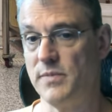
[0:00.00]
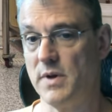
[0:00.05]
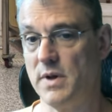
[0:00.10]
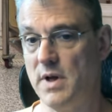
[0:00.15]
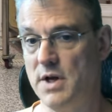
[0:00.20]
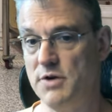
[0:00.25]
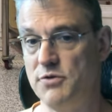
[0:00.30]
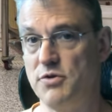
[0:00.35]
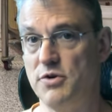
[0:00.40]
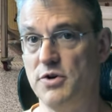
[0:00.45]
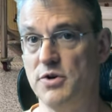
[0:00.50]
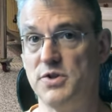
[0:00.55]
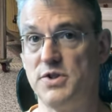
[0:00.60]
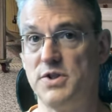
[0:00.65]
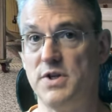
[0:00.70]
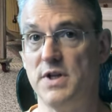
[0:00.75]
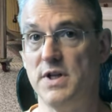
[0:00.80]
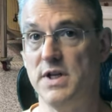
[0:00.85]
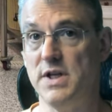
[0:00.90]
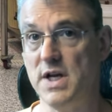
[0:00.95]
introduced
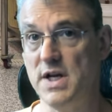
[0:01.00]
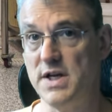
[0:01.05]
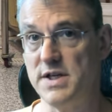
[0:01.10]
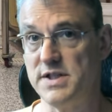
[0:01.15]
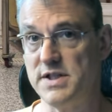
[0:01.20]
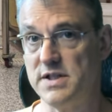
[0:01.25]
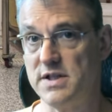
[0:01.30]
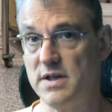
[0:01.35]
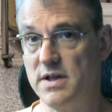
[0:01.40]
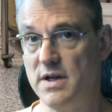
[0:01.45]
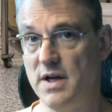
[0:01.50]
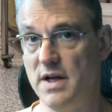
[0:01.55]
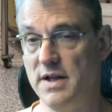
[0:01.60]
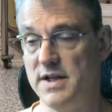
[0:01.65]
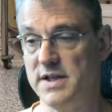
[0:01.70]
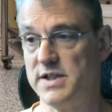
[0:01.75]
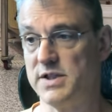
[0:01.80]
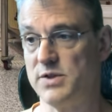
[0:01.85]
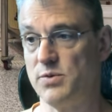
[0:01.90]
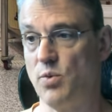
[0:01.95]
to the yeast, and
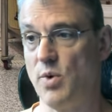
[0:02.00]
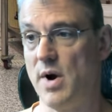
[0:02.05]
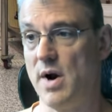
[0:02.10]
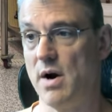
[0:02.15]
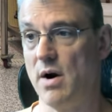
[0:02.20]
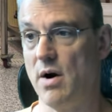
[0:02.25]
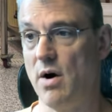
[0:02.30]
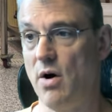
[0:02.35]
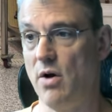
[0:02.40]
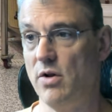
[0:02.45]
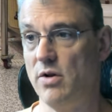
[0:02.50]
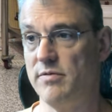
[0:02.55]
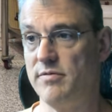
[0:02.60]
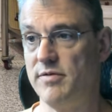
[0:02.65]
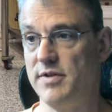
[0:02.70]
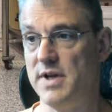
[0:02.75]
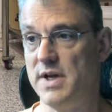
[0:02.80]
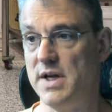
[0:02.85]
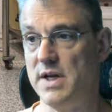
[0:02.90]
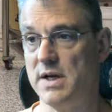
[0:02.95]
this is where all of
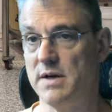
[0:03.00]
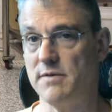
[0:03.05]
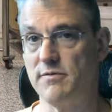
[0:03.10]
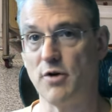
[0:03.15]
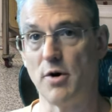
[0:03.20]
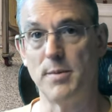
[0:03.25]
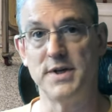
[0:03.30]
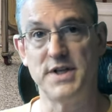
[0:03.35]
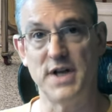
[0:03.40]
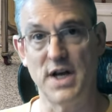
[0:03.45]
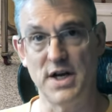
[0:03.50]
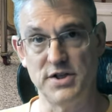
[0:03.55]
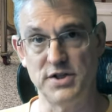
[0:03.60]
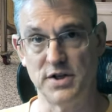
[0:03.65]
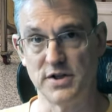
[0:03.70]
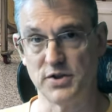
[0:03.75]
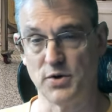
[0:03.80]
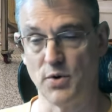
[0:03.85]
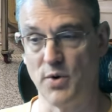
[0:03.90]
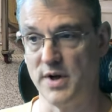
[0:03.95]
the fermentation
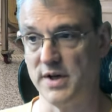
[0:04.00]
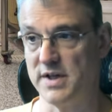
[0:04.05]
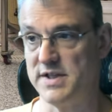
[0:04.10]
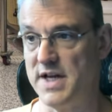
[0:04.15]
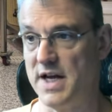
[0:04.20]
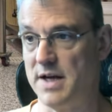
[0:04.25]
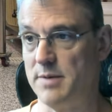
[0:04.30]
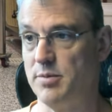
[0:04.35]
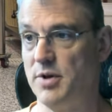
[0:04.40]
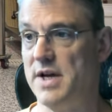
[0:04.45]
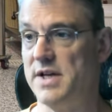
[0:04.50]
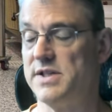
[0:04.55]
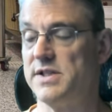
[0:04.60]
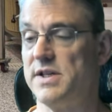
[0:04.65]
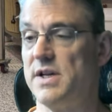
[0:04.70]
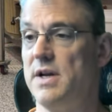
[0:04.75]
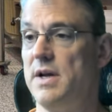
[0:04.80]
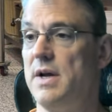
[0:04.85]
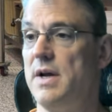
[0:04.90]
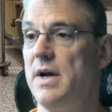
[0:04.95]
is going to take place
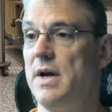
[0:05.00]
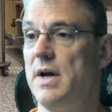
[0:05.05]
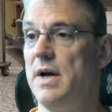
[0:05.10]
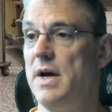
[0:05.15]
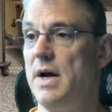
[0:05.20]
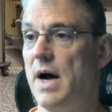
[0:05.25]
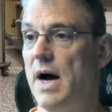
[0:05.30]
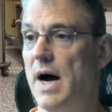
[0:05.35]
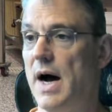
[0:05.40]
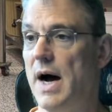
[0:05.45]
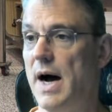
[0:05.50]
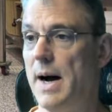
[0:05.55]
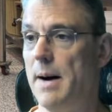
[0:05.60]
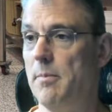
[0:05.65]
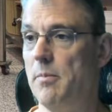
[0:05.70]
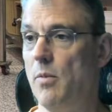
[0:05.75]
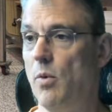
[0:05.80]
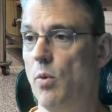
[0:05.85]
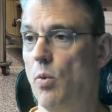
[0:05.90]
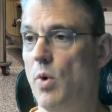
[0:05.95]

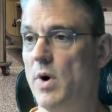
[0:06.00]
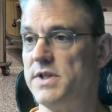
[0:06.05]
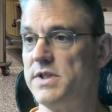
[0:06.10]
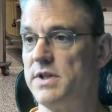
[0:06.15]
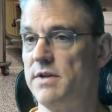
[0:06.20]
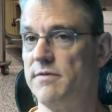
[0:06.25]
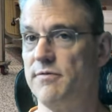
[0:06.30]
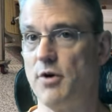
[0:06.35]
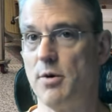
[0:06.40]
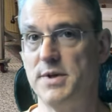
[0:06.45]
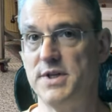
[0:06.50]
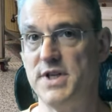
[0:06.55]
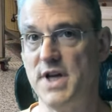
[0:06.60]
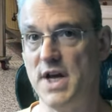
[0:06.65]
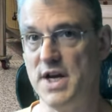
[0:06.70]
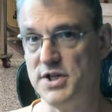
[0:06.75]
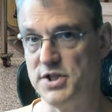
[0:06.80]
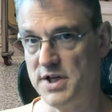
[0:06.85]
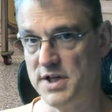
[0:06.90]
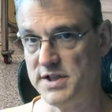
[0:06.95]
um, once the
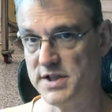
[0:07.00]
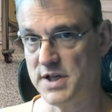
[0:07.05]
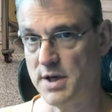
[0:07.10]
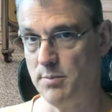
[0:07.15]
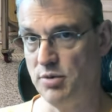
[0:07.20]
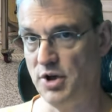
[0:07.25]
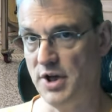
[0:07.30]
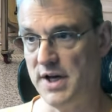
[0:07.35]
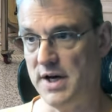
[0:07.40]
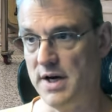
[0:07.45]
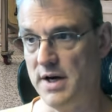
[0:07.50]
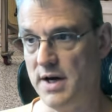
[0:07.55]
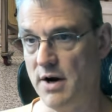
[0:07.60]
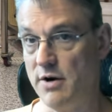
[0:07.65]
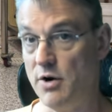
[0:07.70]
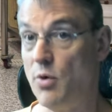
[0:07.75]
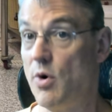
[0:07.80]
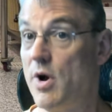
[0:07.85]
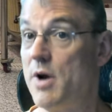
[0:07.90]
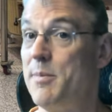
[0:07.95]
fermentation is complete in here.
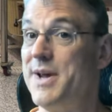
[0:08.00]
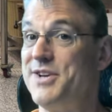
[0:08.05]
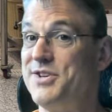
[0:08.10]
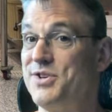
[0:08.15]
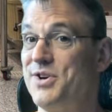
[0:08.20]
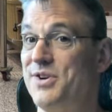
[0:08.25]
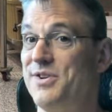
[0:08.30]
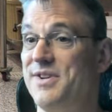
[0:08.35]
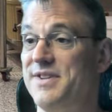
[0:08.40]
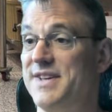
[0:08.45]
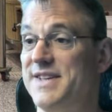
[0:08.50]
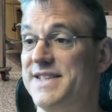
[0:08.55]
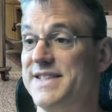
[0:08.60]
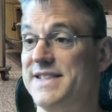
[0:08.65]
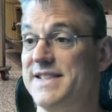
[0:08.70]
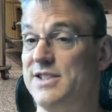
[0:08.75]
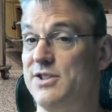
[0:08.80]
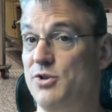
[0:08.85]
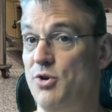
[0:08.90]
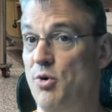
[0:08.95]
And you want to make sure that this
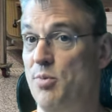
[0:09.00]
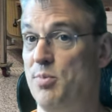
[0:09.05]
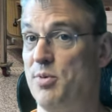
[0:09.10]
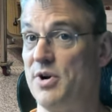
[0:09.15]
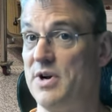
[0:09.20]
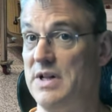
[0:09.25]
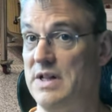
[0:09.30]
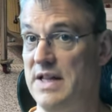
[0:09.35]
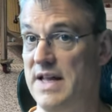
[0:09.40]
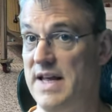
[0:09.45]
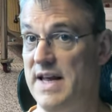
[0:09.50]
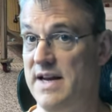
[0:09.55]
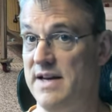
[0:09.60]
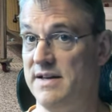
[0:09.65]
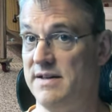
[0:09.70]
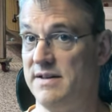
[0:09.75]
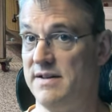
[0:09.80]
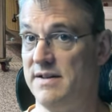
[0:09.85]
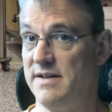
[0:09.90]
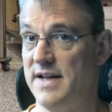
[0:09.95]
is super
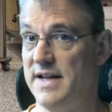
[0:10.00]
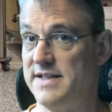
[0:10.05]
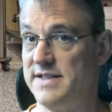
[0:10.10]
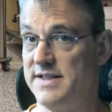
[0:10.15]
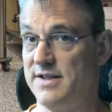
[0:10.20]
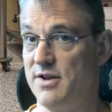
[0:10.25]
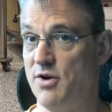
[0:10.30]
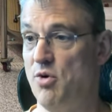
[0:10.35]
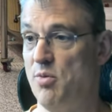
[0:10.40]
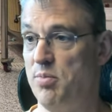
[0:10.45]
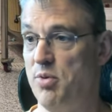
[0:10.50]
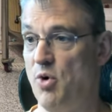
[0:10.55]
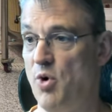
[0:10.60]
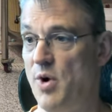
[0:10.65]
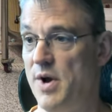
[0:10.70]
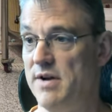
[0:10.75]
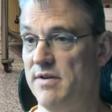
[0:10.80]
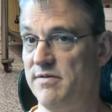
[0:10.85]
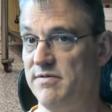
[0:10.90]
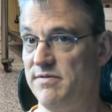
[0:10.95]
clean. That's the whole
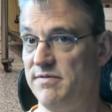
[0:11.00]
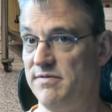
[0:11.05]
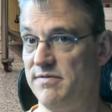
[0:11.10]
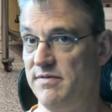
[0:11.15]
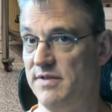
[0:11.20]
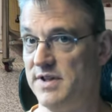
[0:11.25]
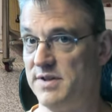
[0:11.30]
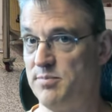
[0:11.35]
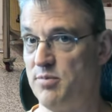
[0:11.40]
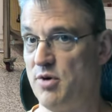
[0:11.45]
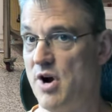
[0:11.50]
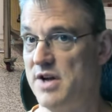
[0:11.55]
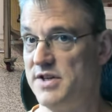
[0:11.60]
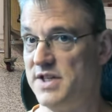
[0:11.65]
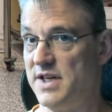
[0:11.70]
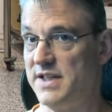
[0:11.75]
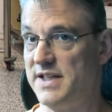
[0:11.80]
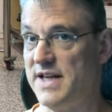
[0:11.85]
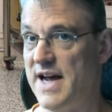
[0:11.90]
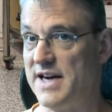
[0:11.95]
point of this
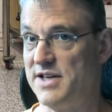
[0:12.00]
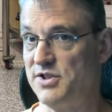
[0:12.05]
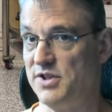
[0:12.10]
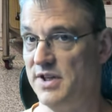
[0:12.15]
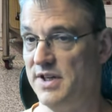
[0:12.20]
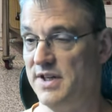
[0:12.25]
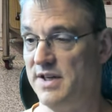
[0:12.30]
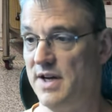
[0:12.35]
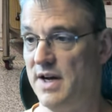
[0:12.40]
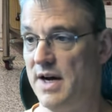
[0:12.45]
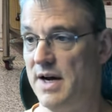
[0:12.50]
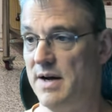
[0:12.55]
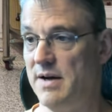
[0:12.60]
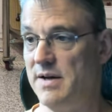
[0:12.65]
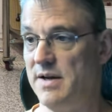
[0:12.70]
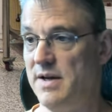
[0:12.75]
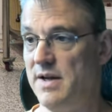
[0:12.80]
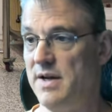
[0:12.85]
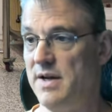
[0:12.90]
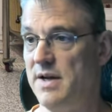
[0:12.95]
project, actually. Uh,
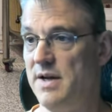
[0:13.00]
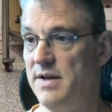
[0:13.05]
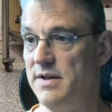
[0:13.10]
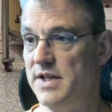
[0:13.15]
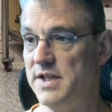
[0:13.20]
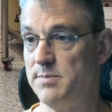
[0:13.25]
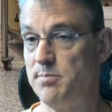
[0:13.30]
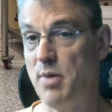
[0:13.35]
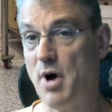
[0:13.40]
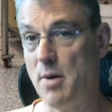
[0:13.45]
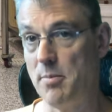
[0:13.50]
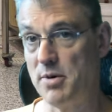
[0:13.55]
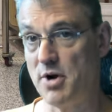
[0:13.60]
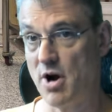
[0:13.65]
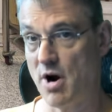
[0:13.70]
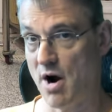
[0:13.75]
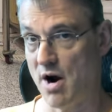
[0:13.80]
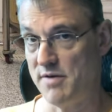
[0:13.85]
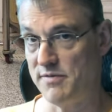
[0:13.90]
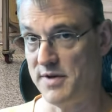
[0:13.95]
this pump
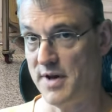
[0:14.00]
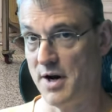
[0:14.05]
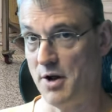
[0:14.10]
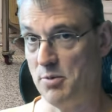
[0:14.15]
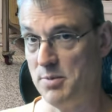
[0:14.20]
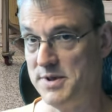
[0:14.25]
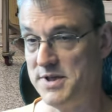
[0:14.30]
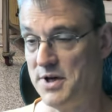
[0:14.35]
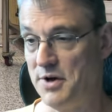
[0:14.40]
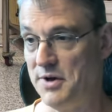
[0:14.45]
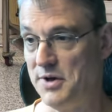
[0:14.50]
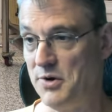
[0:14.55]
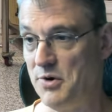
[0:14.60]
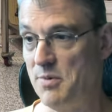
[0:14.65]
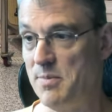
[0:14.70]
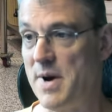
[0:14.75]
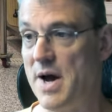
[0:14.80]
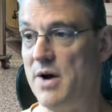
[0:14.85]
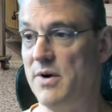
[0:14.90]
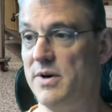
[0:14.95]
cart that I'll be telling you
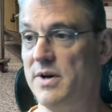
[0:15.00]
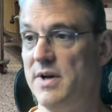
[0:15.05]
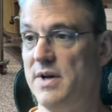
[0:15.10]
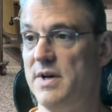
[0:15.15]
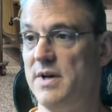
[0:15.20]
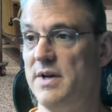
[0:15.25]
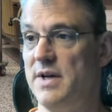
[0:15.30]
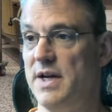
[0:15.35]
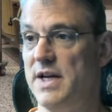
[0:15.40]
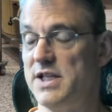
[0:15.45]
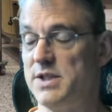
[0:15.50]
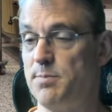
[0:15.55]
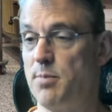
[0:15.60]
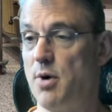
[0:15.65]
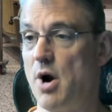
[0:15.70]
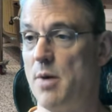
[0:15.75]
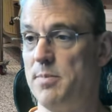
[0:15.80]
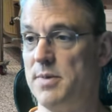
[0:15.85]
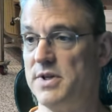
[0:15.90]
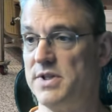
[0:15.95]
about, its
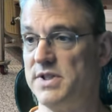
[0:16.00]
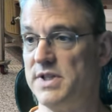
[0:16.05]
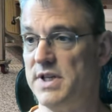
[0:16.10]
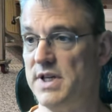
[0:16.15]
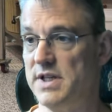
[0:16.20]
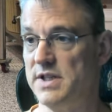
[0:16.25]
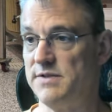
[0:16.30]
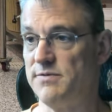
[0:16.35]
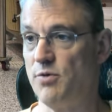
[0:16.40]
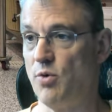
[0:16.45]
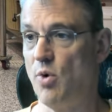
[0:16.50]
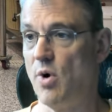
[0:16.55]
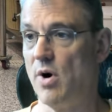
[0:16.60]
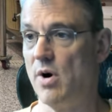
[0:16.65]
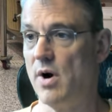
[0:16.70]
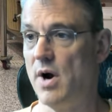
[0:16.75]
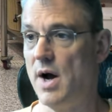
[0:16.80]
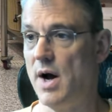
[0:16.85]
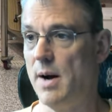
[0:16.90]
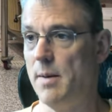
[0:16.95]
purpose is
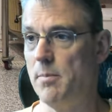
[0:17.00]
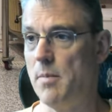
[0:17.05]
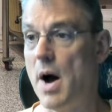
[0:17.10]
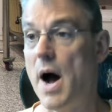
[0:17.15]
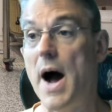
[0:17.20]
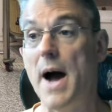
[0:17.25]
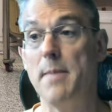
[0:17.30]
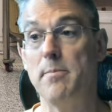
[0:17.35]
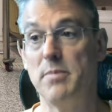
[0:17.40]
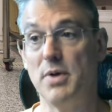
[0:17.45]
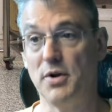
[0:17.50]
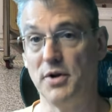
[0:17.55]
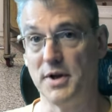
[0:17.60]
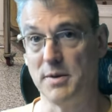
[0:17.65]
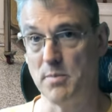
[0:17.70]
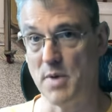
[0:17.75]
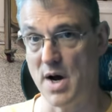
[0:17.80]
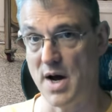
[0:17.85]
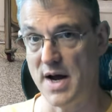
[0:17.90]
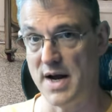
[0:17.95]
for um, I'm building
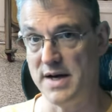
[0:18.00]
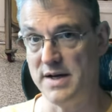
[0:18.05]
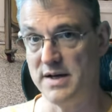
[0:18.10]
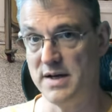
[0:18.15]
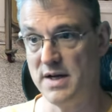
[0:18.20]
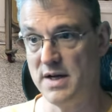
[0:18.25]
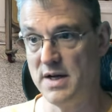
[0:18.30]
mine